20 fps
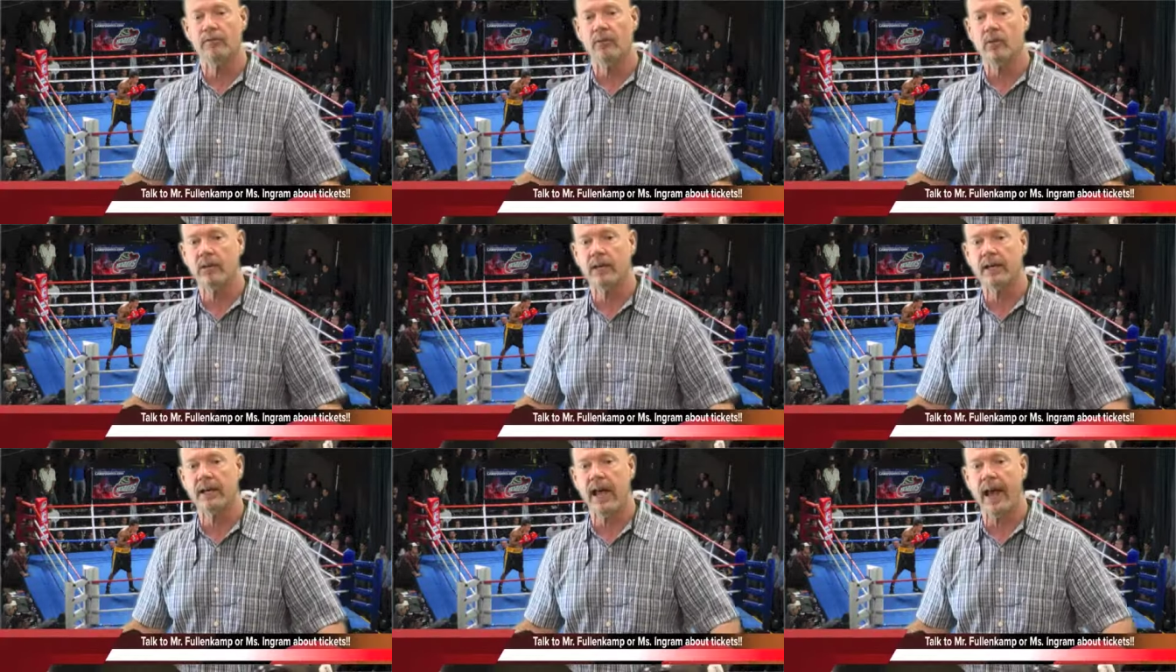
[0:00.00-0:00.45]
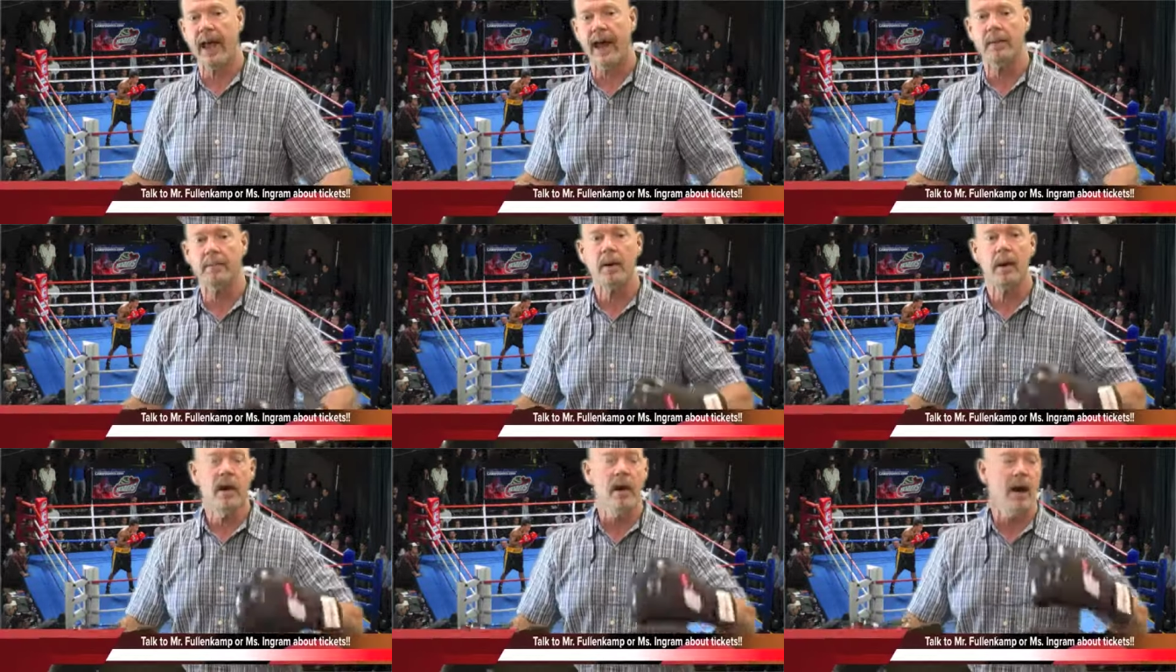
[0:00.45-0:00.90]

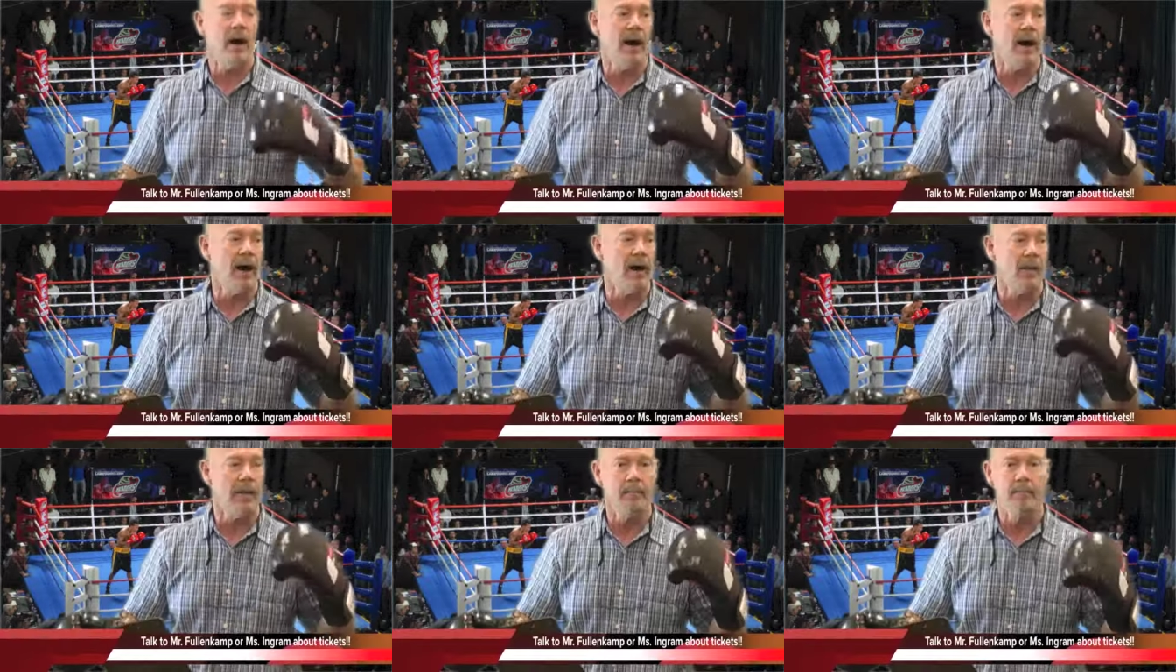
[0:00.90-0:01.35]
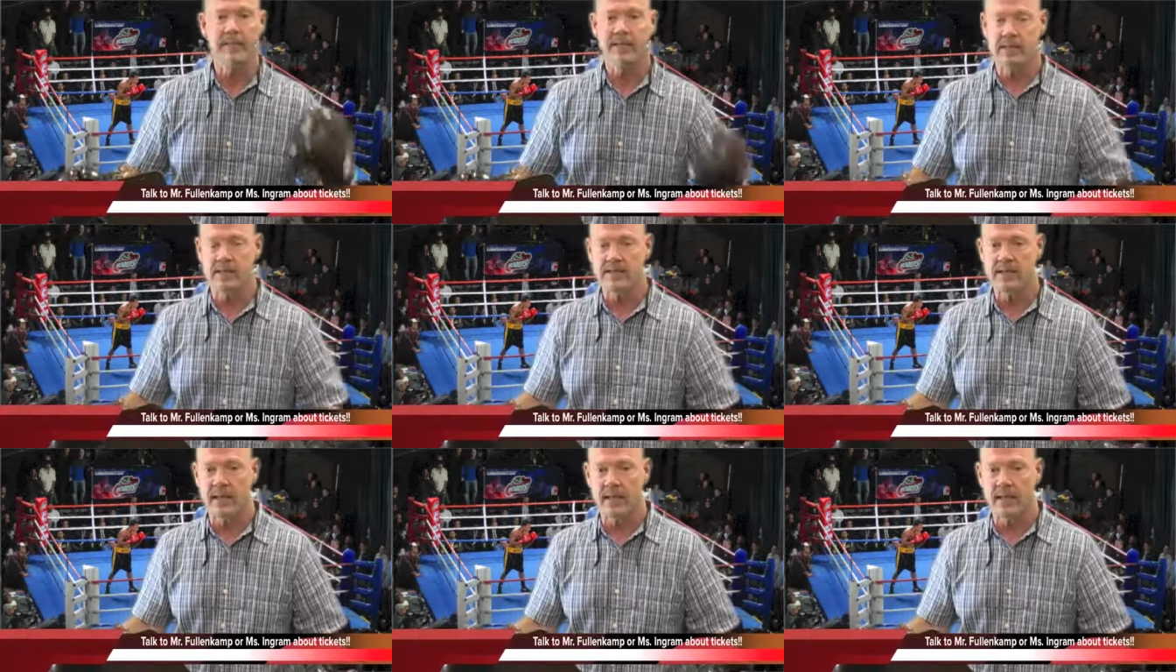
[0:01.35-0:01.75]
Fullenkamp, uh, Mrs.